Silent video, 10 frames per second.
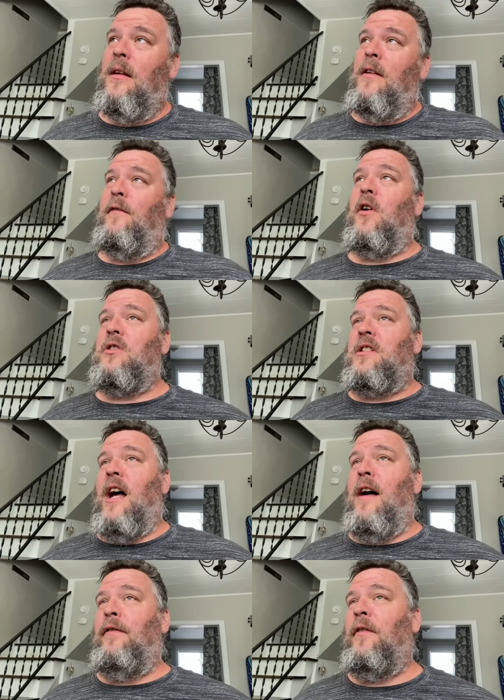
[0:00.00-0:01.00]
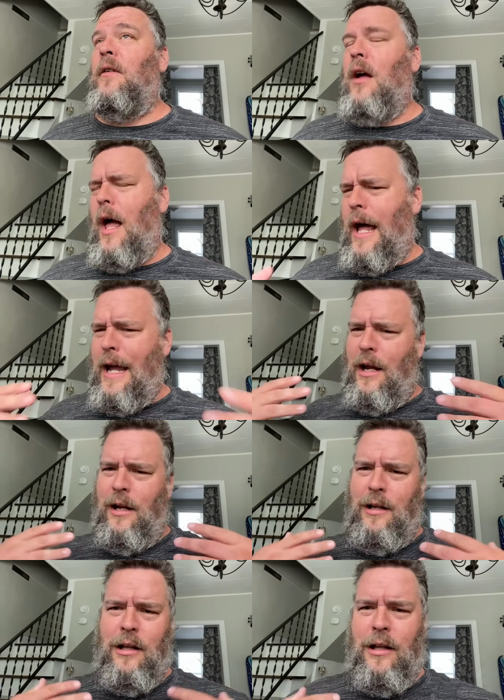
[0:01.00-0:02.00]
First off, I
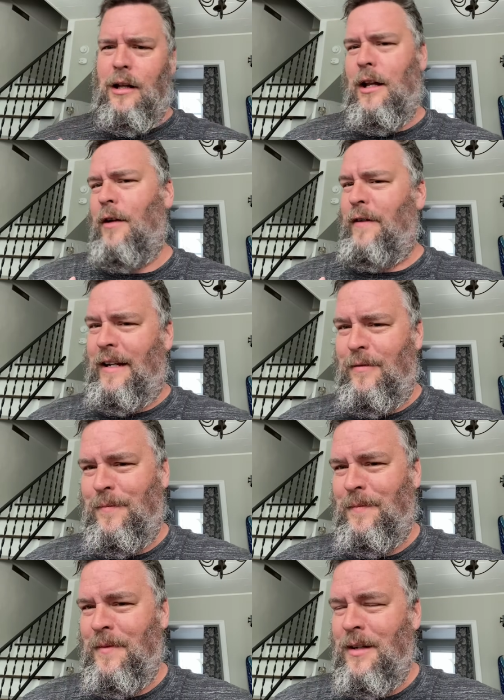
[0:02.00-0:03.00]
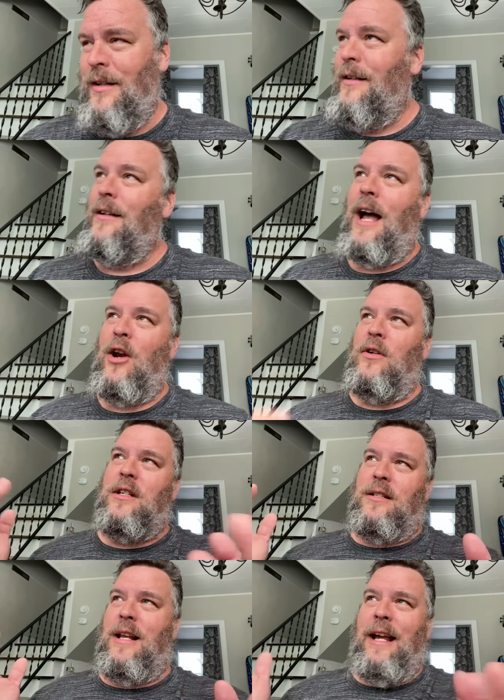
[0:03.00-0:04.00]
love it. I don't
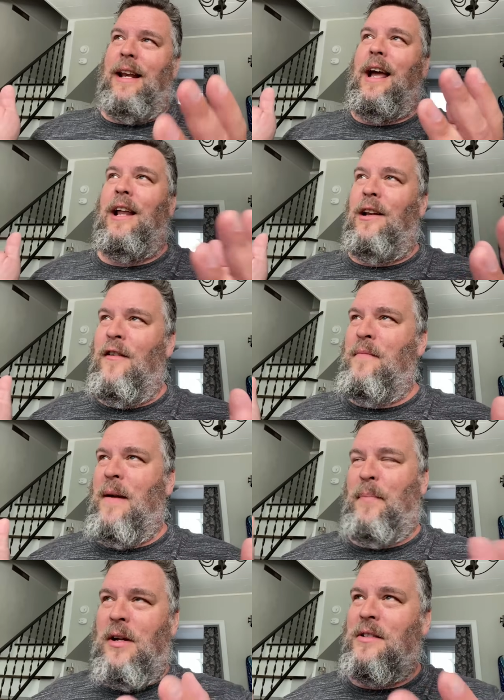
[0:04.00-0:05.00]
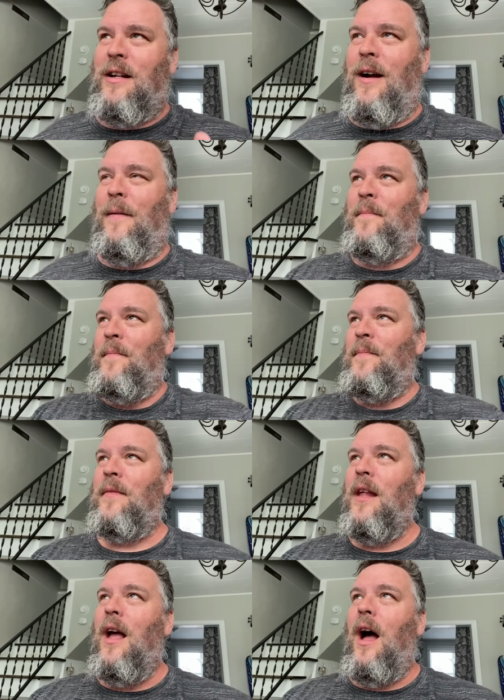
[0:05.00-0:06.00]
just like it. I love my Pulsar.
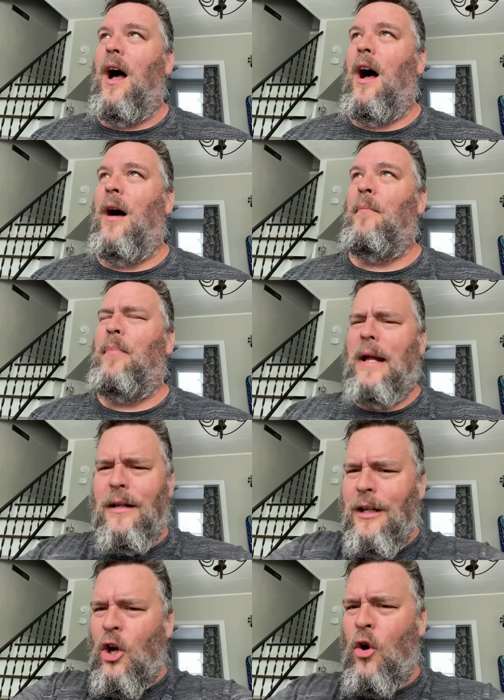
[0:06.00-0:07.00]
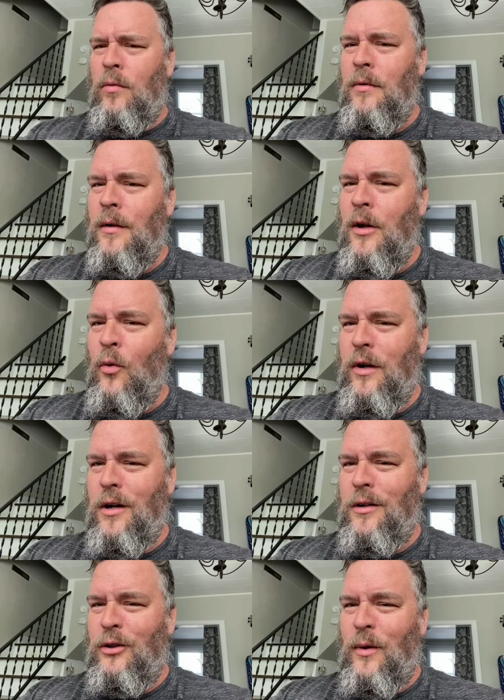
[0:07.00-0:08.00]
Um, but, you know, when
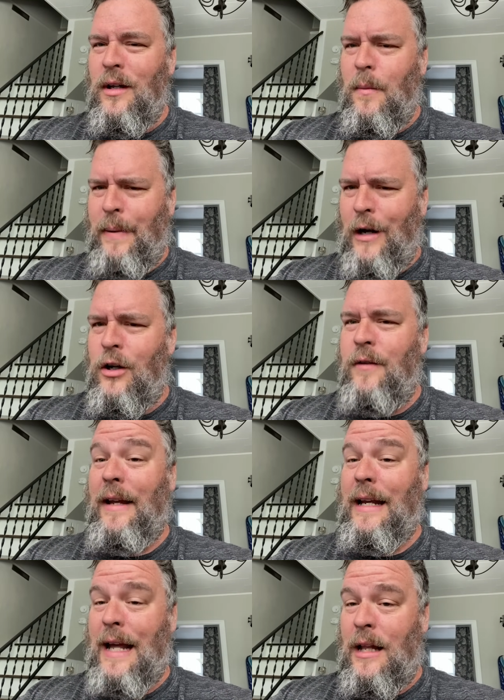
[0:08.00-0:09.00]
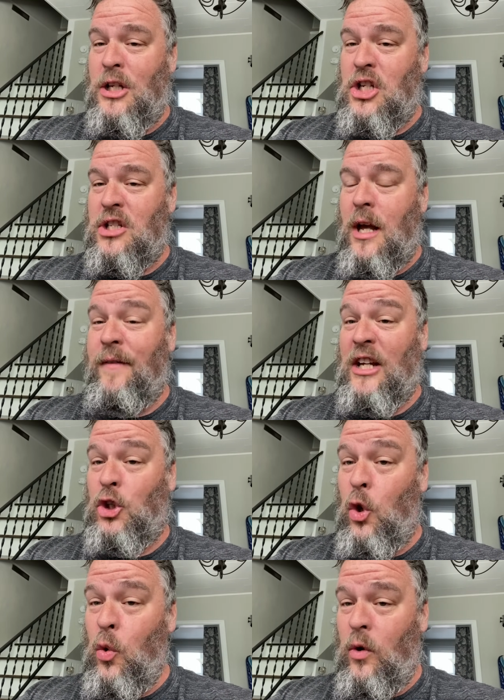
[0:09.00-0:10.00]
you're doing comparative analysis of a
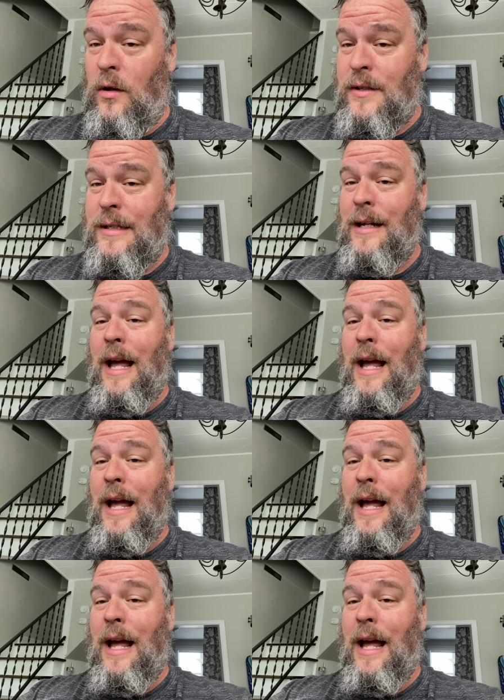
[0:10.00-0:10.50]
tool's